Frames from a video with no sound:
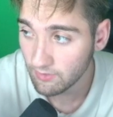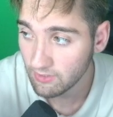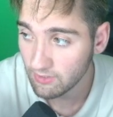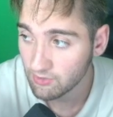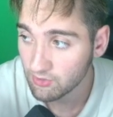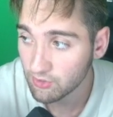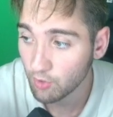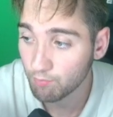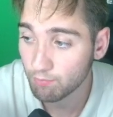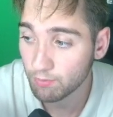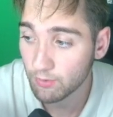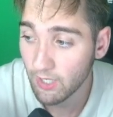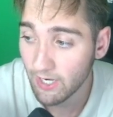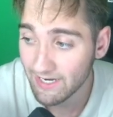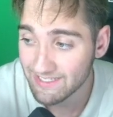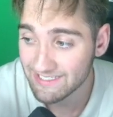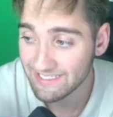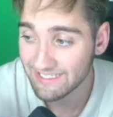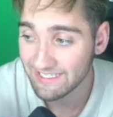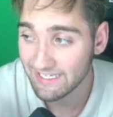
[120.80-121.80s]
So
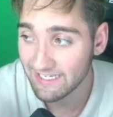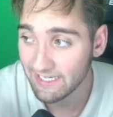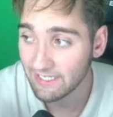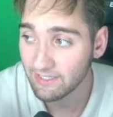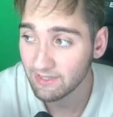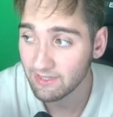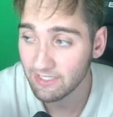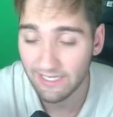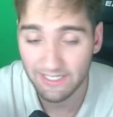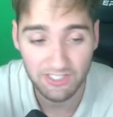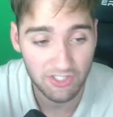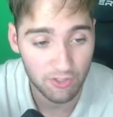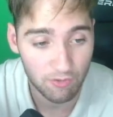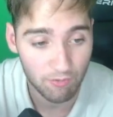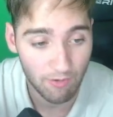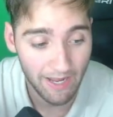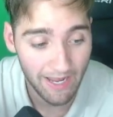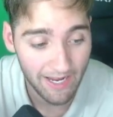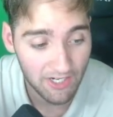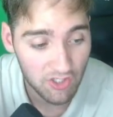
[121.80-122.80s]
price again likes
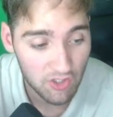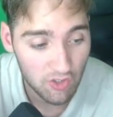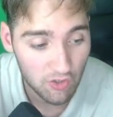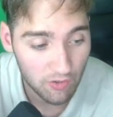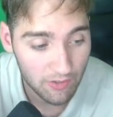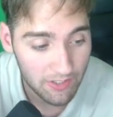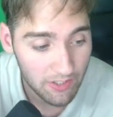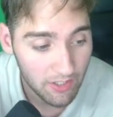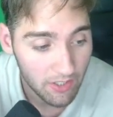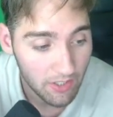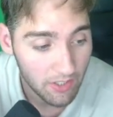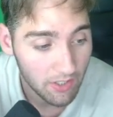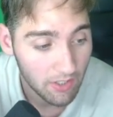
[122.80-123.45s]
to actually